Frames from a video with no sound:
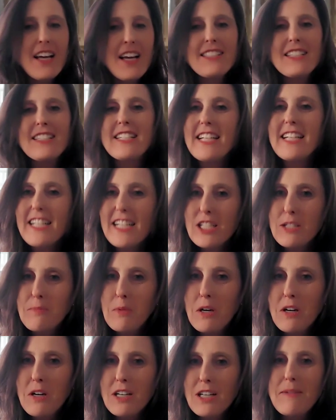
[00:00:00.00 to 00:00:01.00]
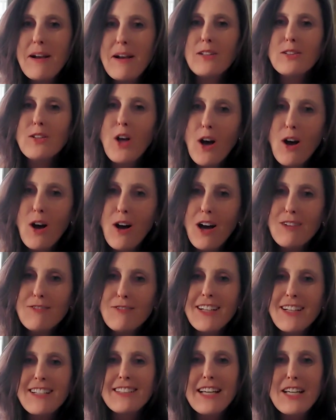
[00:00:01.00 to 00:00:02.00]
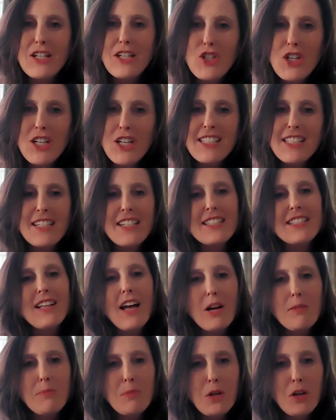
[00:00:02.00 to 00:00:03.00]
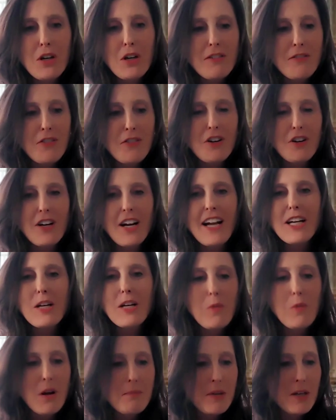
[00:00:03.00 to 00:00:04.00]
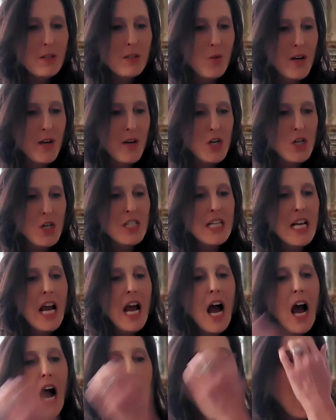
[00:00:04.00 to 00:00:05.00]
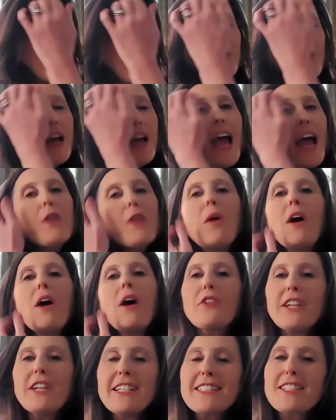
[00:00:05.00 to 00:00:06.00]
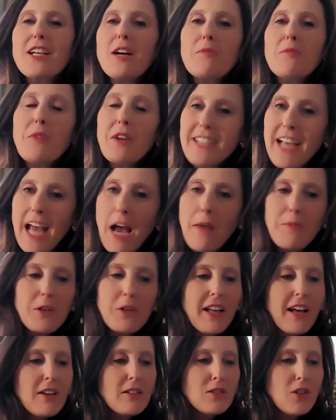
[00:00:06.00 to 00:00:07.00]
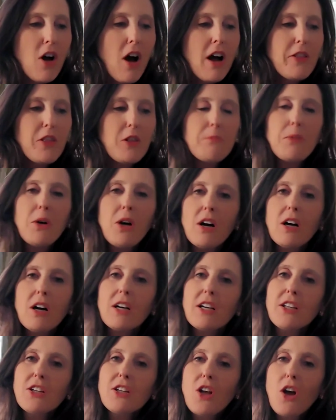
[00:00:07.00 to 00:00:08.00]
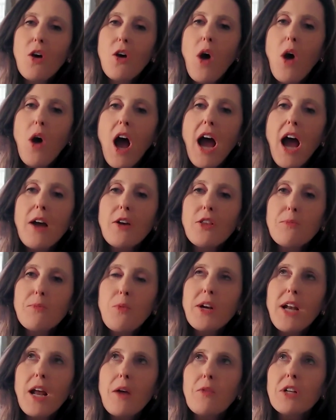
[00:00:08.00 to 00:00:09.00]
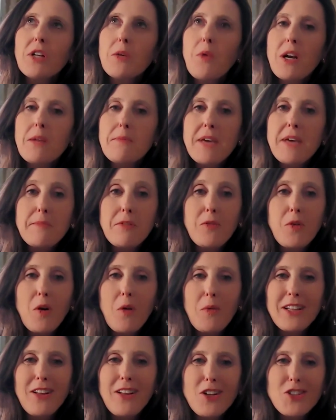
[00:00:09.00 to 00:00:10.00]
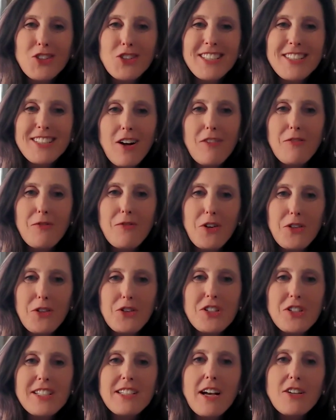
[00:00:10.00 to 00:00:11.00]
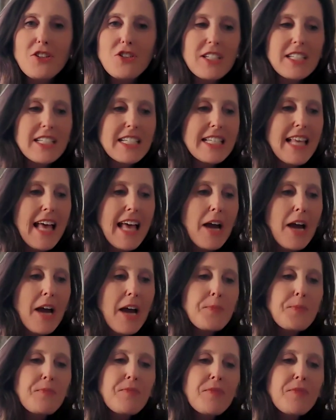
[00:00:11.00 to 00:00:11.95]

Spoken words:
it's a tedious book about law and regulations, and it's not a book for anyone but lawyers. And while there is some capital L law in the book, you know, the point I really want to make before we launch into our further discussion is that